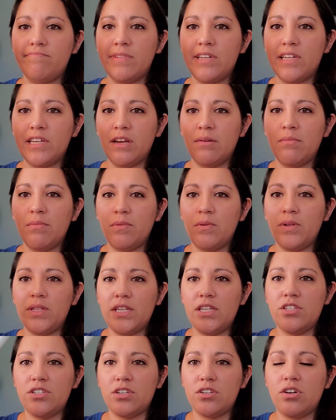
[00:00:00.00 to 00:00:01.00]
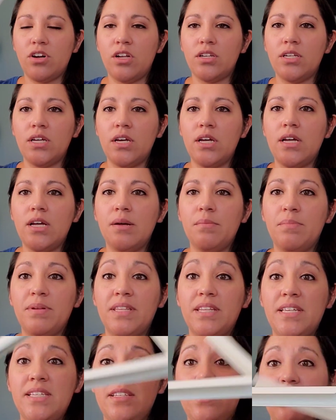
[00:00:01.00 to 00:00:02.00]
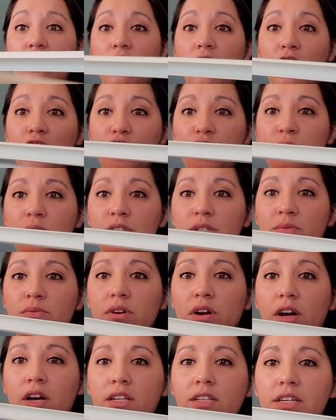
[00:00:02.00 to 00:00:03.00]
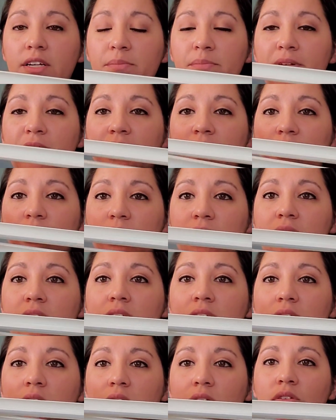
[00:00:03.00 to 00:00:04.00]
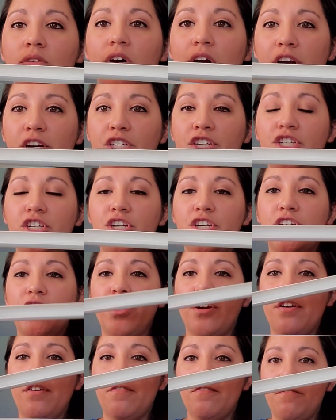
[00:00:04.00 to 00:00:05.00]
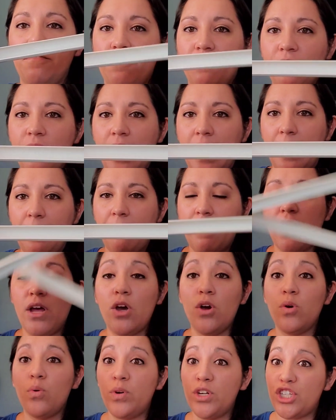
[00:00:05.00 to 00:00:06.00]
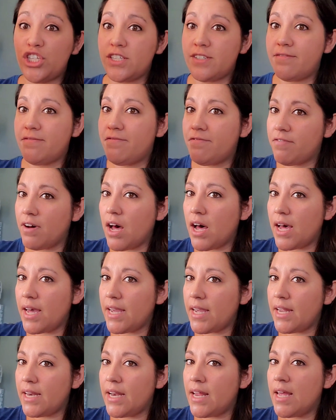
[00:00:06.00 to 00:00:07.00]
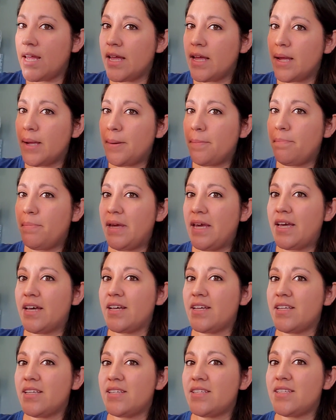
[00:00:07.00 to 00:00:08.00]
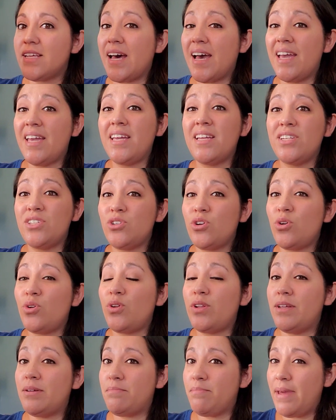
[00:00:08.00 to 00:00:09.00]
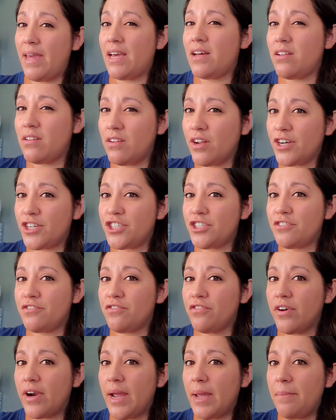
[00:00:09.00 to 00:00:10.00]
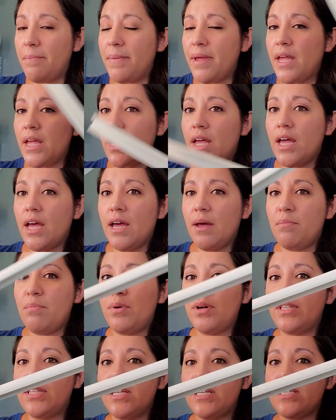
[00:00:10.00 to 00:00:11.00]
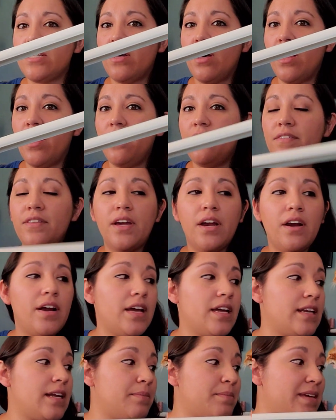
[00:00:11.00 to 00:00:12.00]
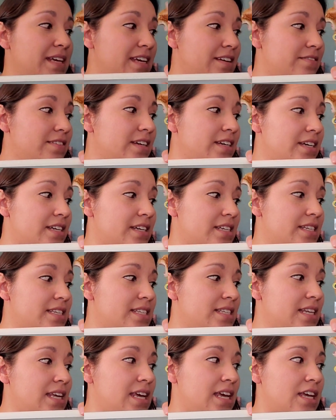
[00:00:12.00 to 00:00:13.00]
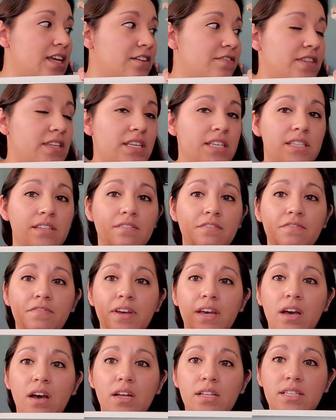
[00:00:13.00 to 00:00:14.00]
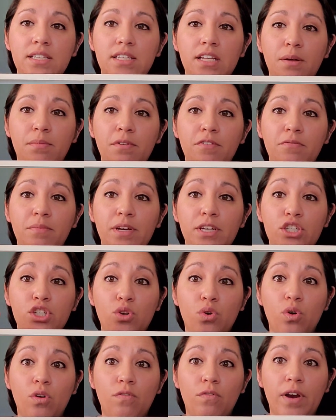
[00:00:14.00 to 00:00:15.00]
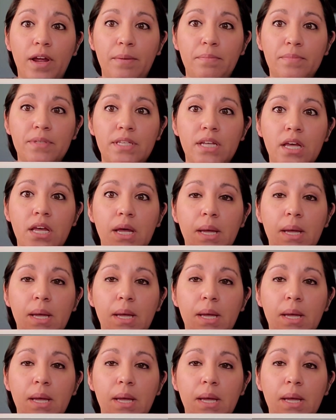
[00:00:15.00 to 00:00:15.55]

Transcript: can't remember what these are called, but these large ones were on there, but there wasn't a larger frame, which is fine because I can totally make a larger frame and put this on there, and I'm even gonna see if this will fit on some of my scroll frames,